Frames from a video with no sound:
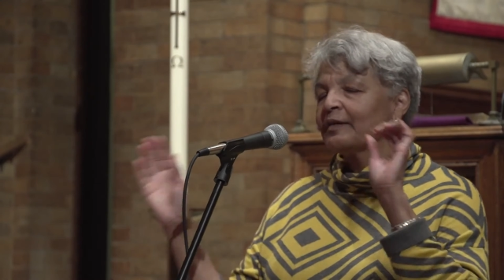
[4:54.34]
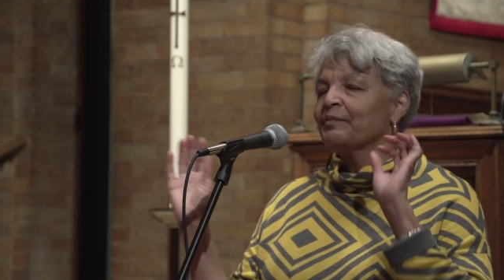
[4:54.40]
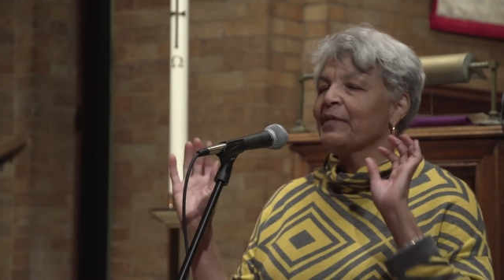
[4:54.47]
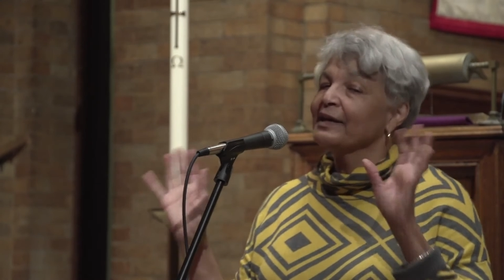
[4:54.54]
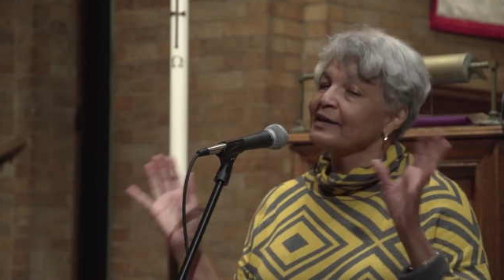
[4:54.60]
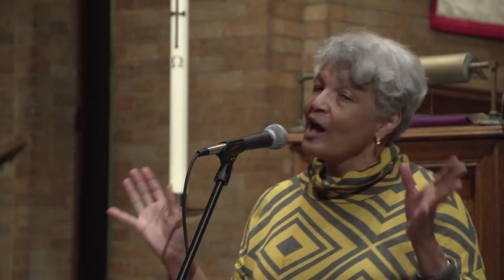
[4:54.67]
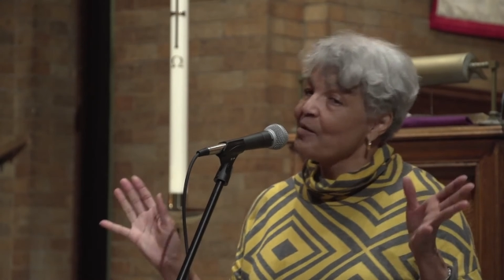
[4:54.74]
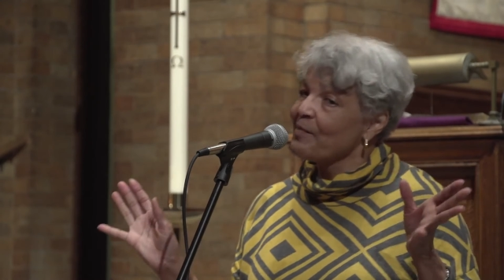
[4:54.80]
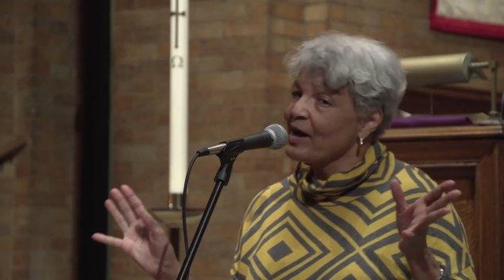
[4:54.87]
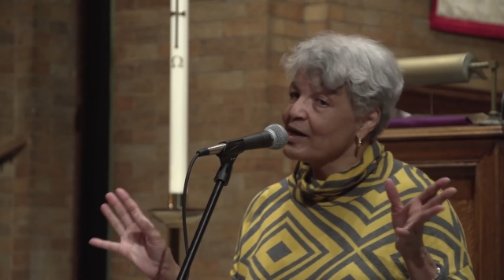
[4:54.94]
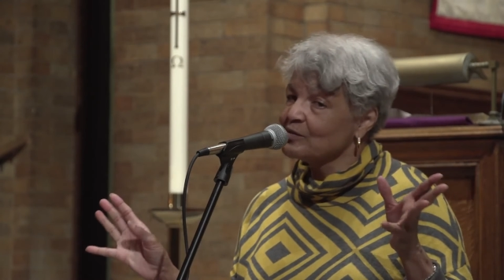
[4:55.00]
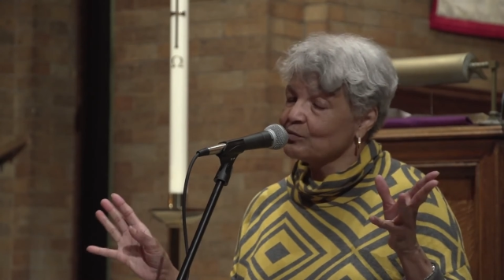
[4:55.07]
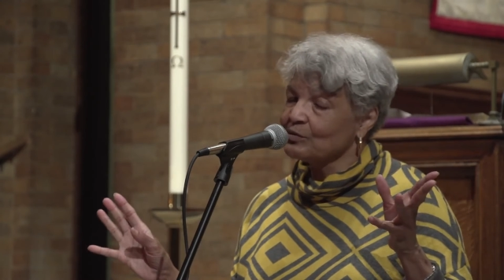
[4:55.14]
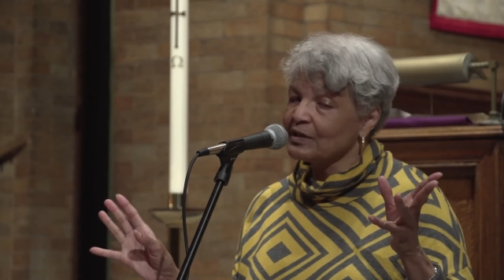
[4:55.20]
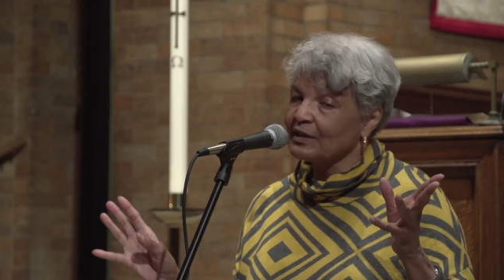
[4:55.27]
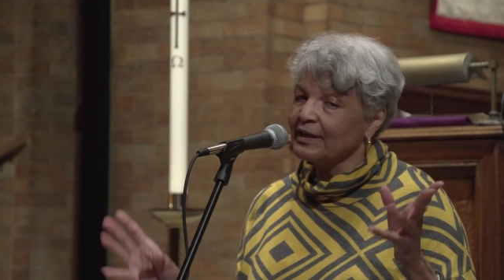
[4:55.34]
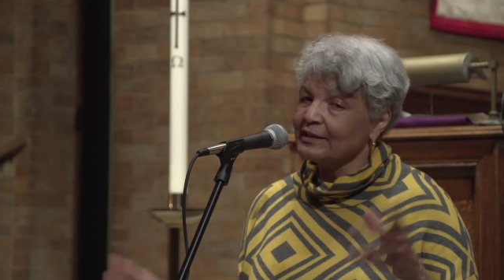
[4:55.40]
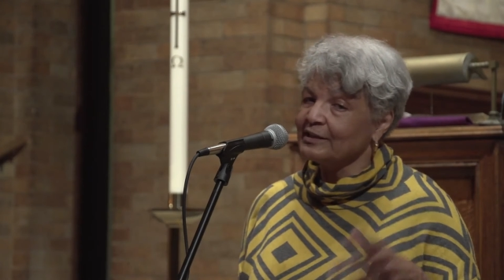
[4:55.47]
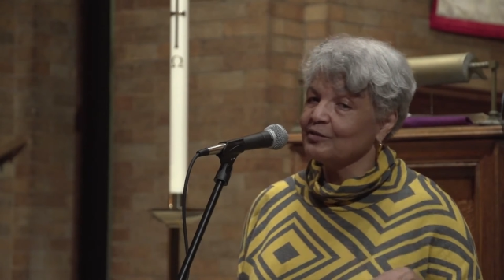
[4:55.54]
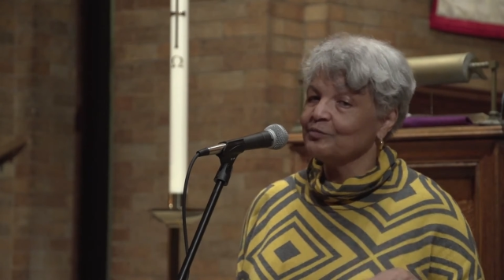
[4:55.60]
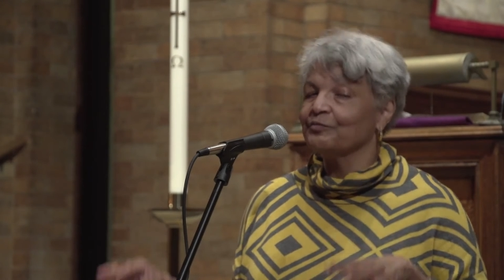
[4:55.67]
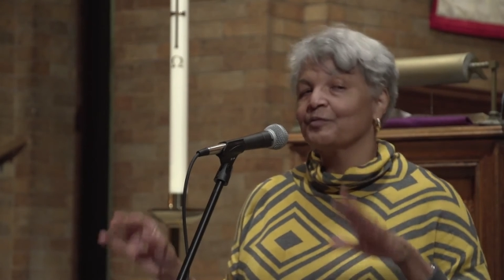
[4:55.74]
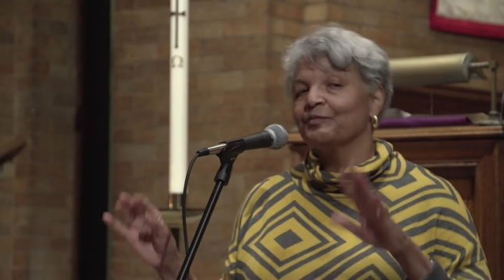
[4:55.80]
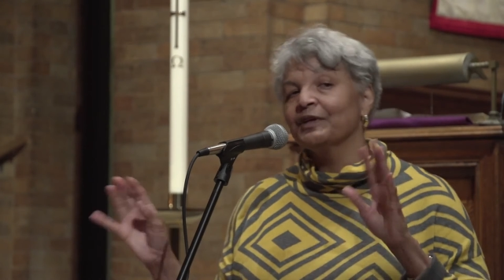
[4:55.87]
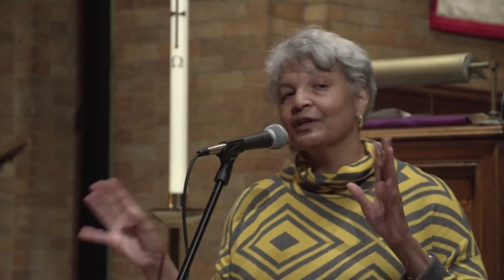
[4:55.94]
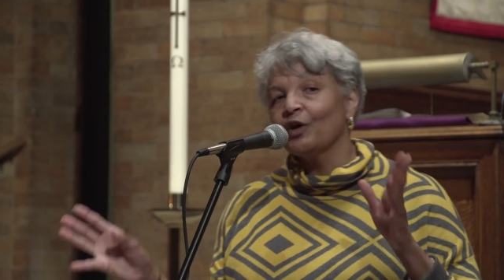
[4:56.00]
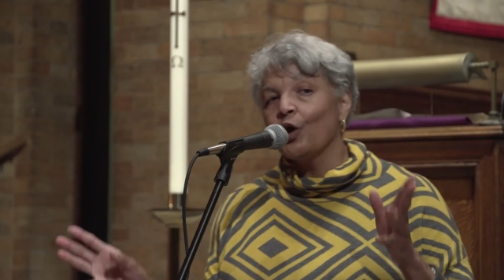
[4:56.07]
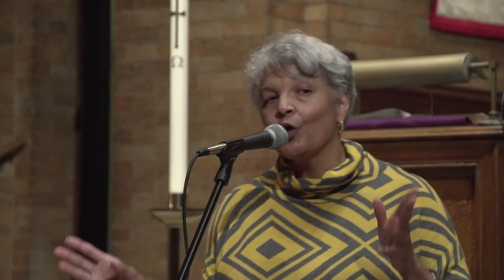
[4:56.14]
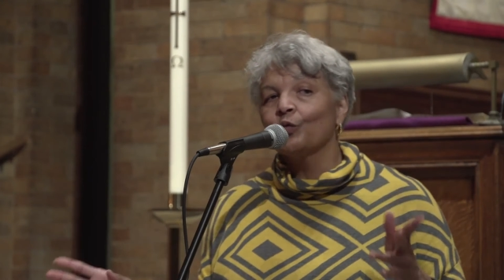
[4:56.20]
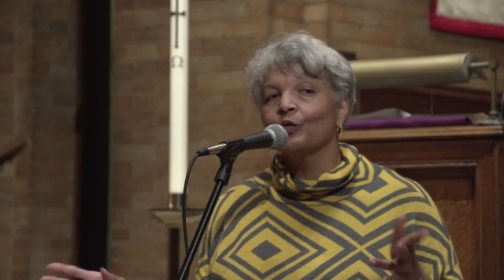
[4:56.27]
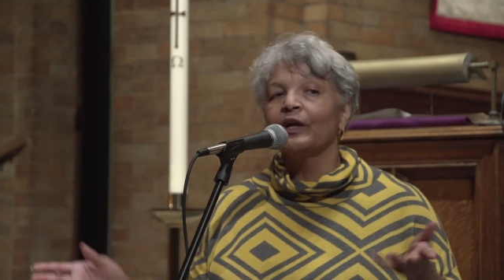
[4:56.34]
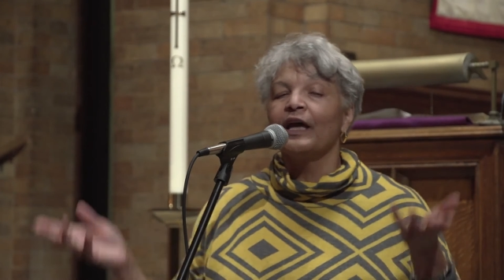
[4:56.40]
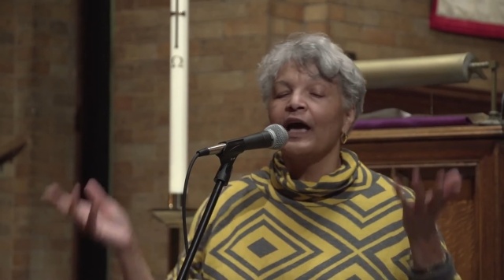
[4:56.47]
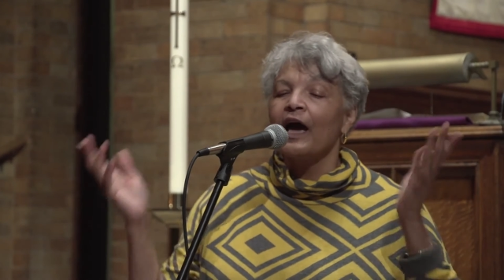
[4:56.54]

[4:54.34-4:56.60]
by now my husband was elected. From then on,